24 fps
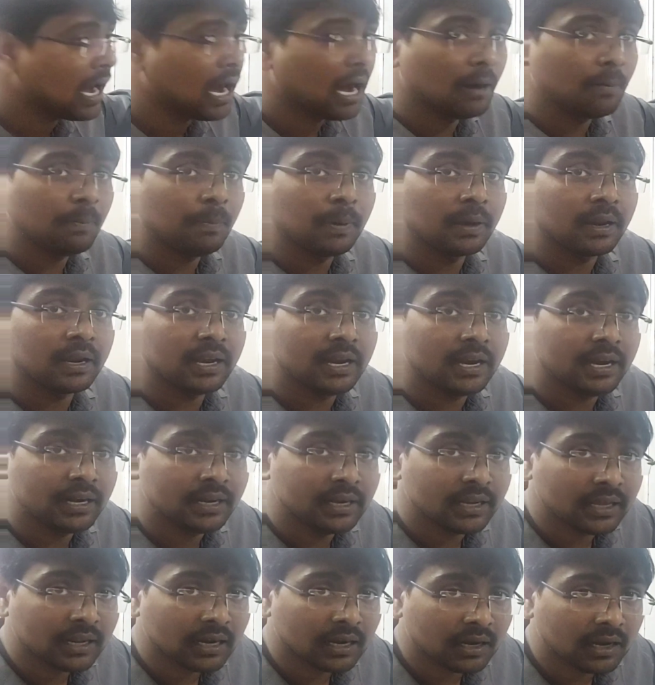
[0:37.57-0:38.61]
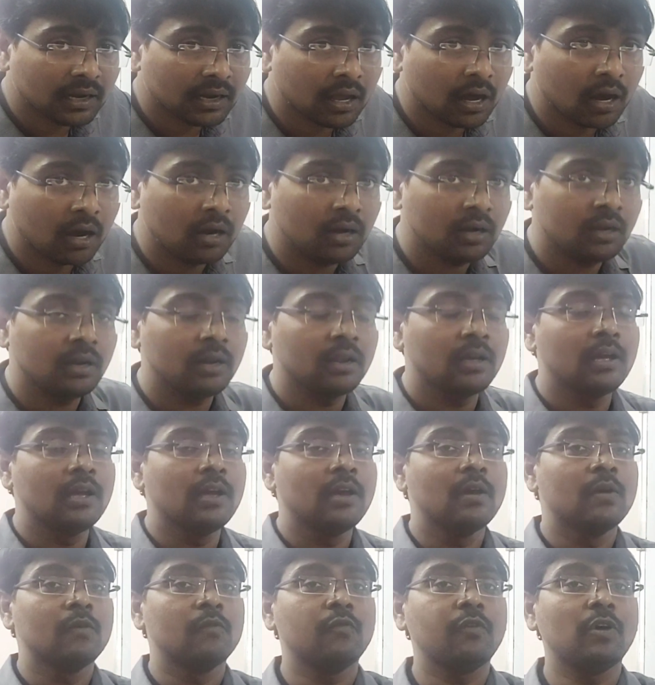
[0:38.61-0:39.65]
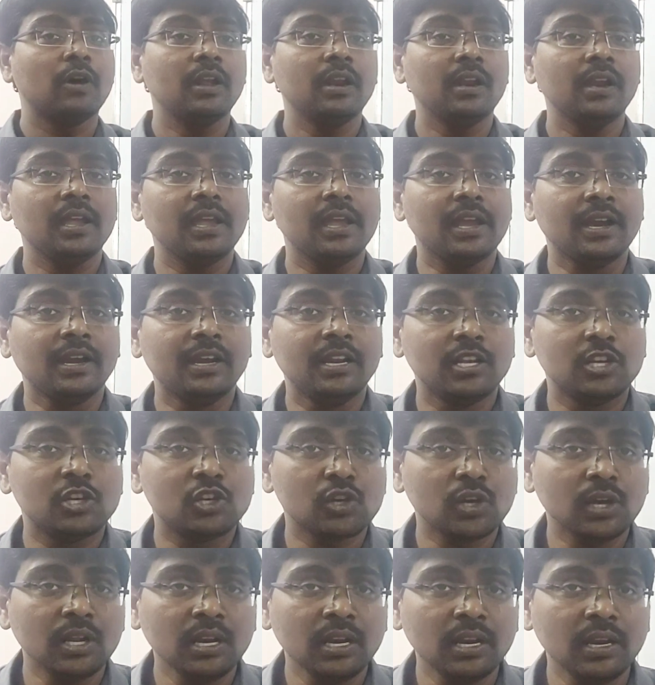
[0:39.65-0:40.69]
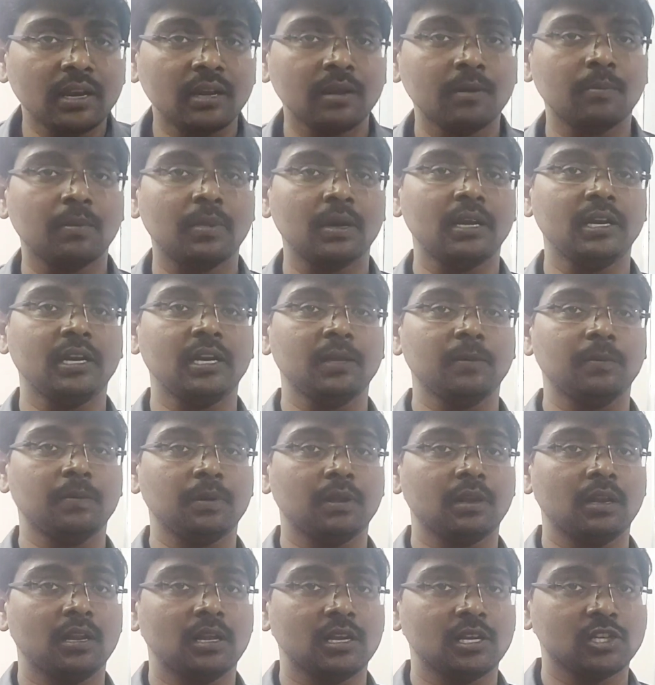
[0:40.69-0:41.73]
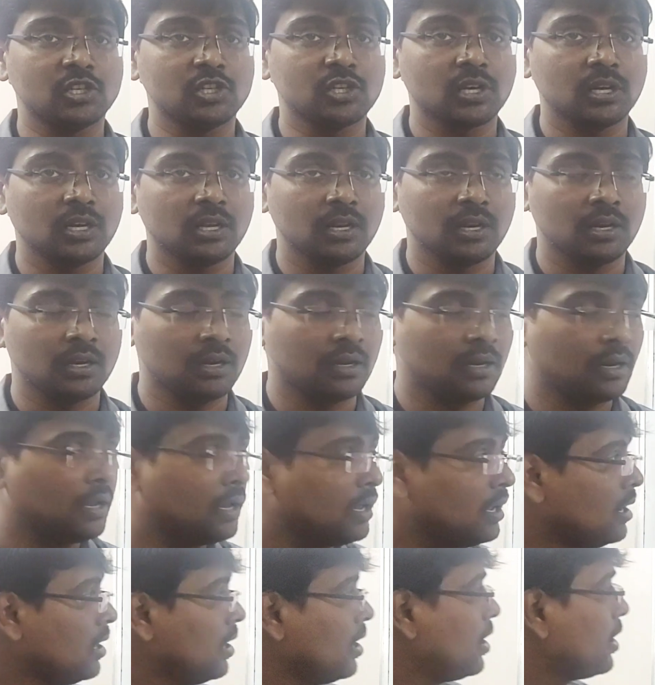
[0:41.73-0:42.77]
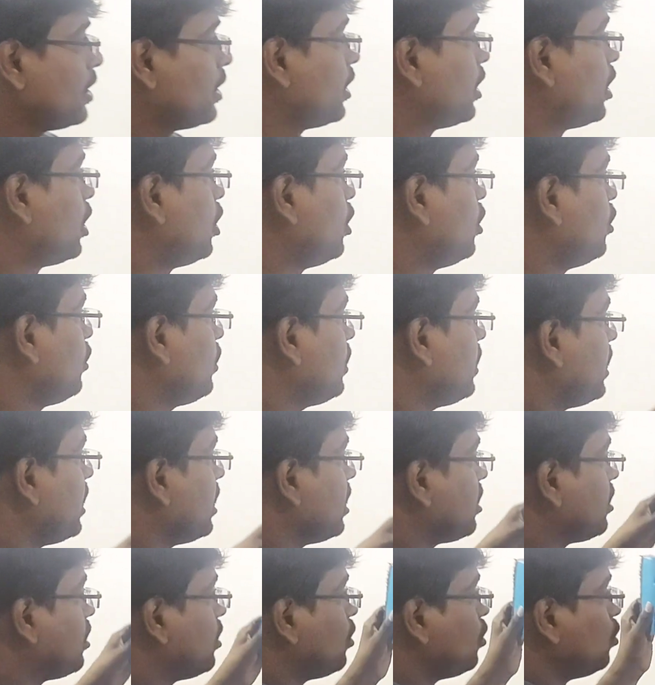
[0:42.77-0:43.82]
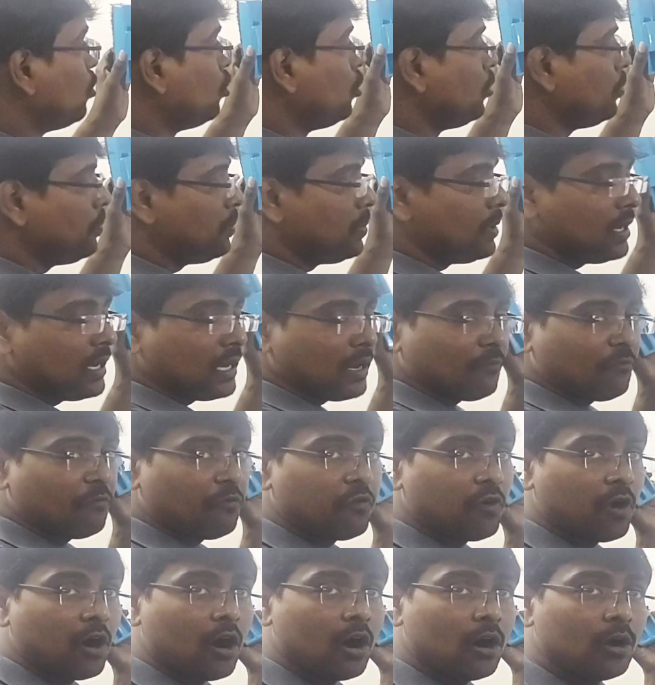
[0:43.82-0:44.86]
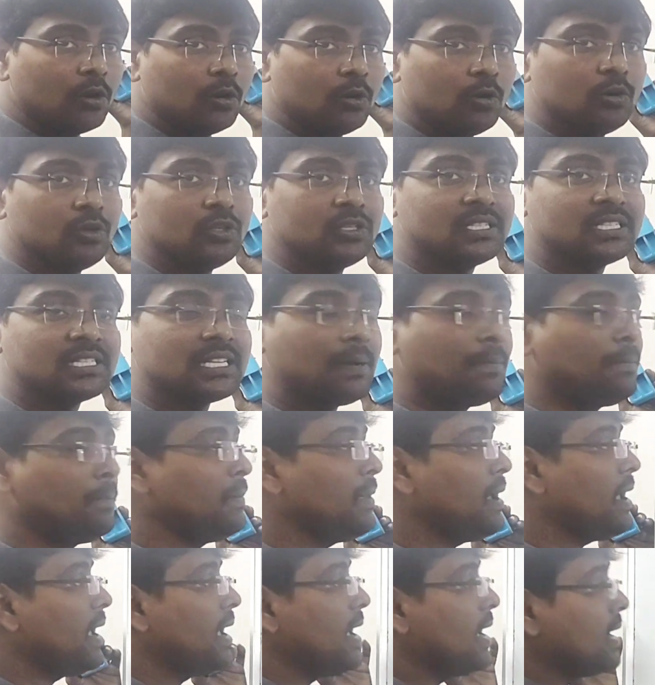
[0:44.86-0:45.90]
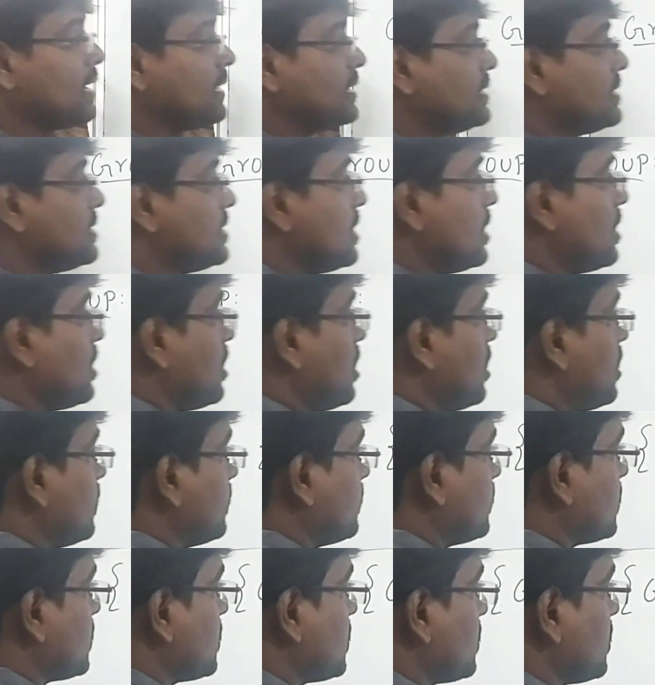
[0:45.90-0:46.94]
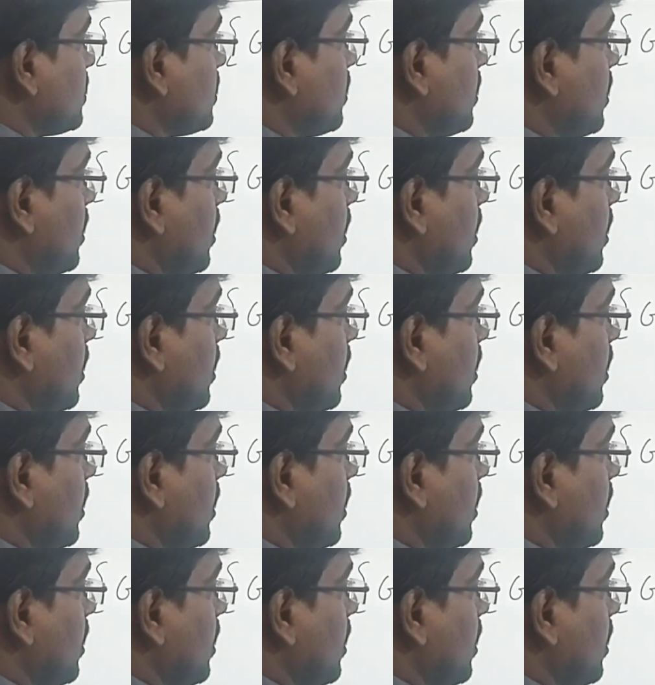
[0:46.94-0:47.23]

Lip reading: operator dot for addition and multiplication. Now a group follows some axioms.